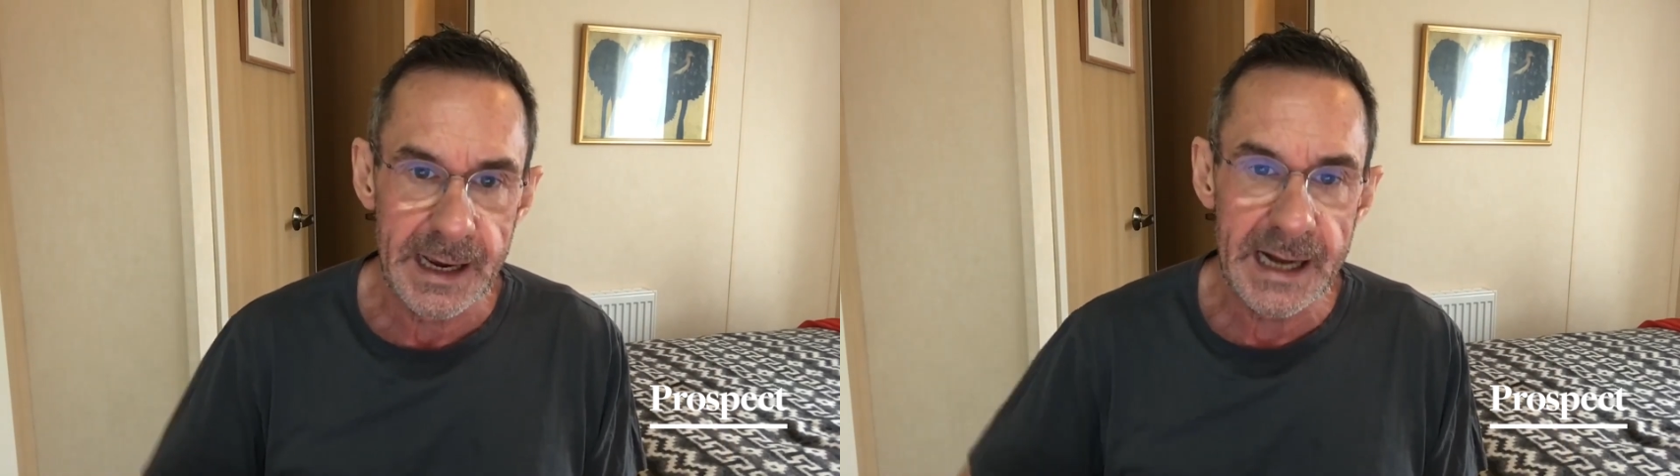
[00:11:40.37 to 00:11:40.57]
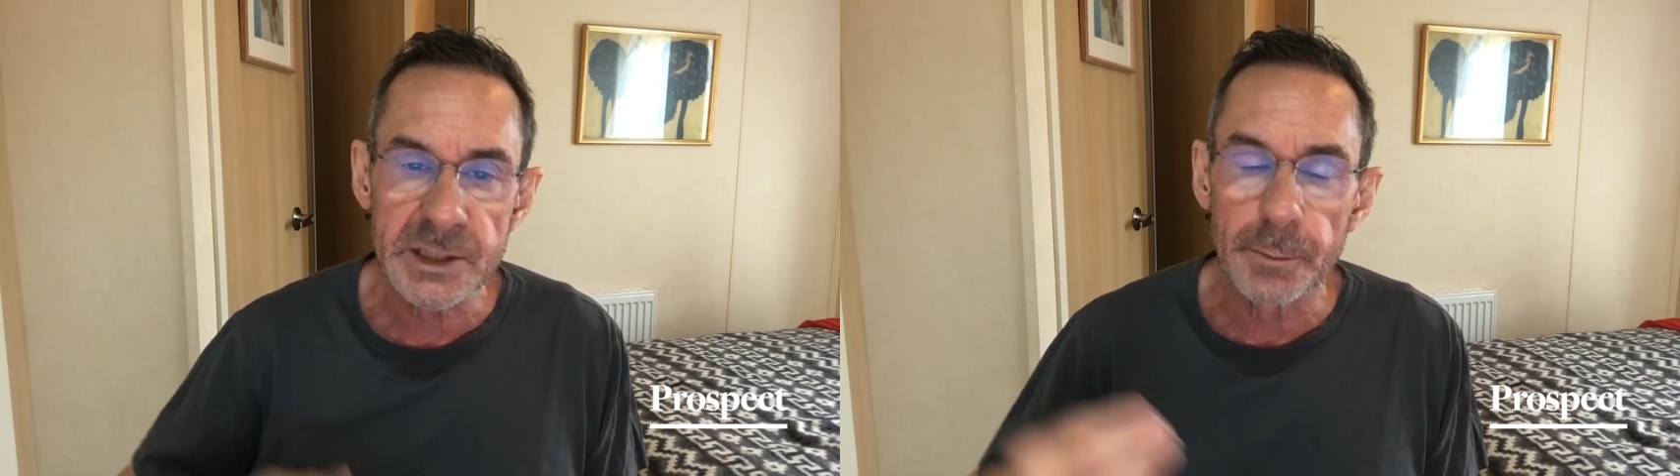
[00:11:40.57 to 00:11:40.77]

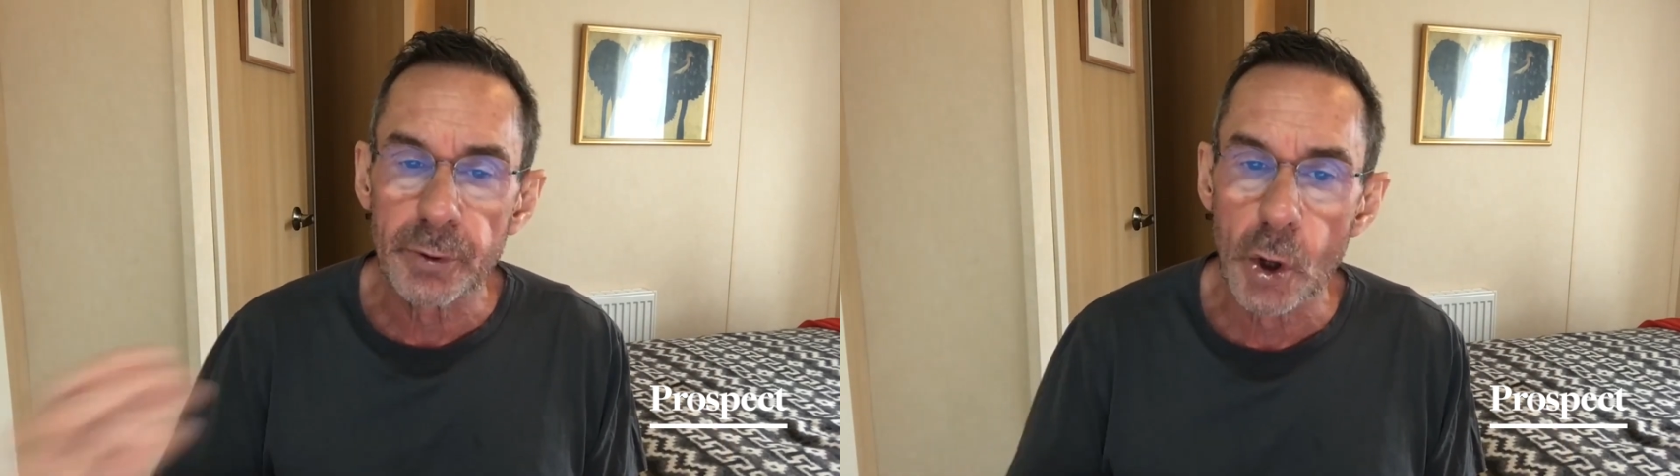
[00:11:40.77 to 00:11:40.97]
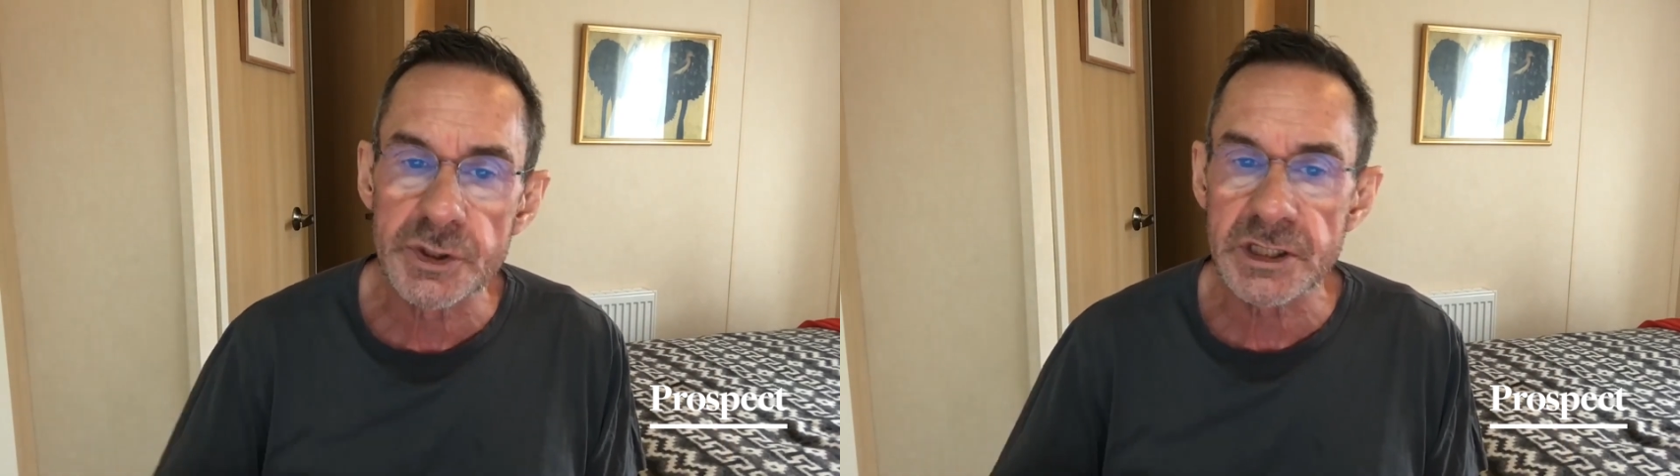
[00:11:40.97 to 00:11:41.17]
It's a
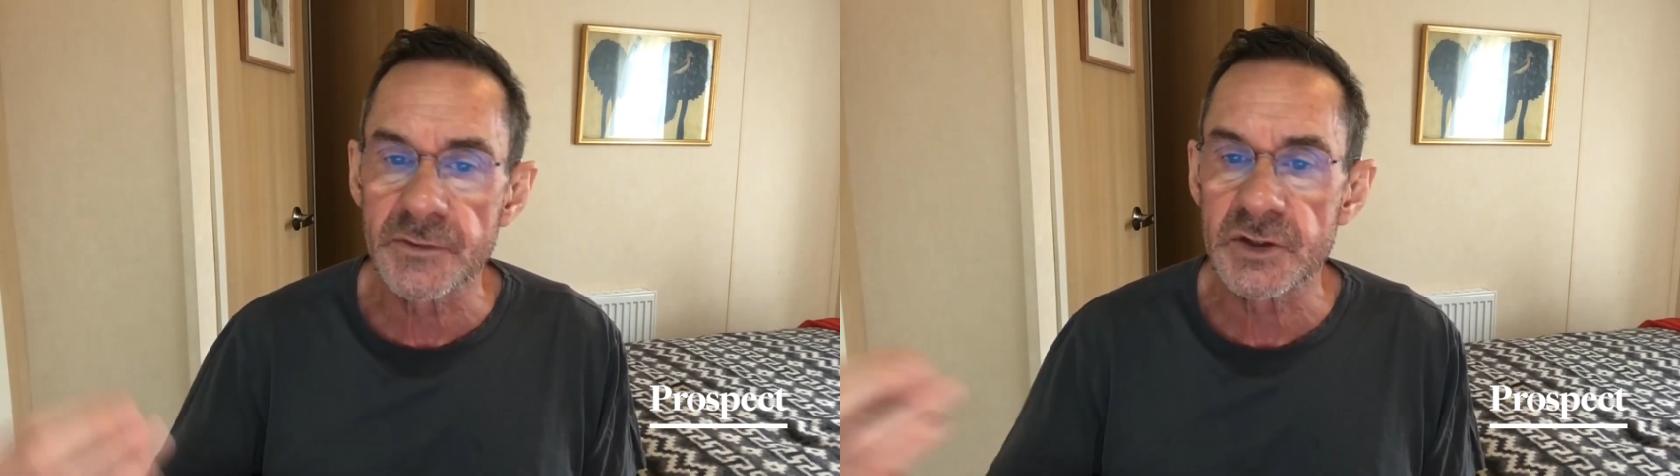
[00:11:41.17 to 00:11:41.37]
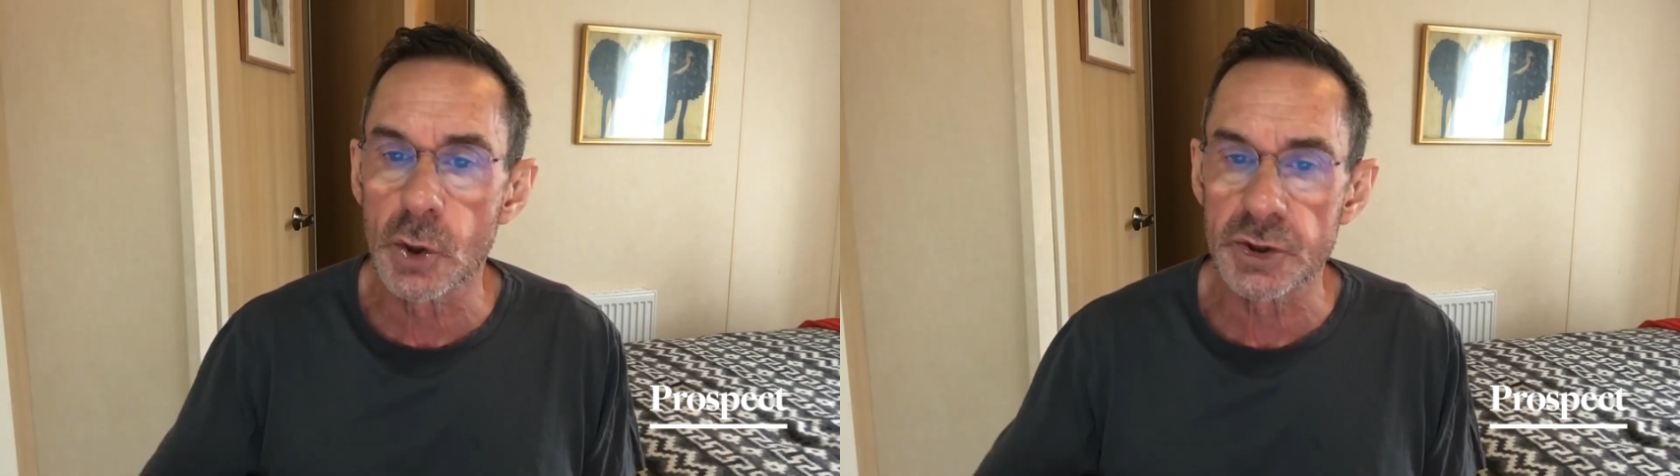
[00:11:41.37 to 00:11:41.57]
process
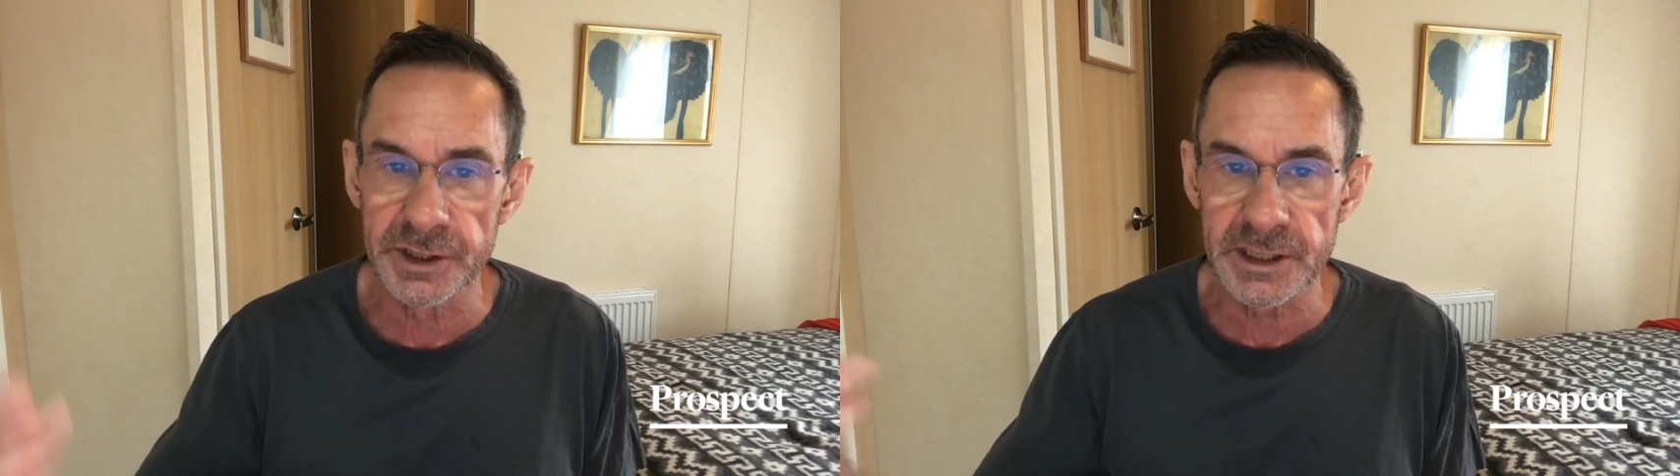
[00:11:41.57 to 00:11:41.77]
of social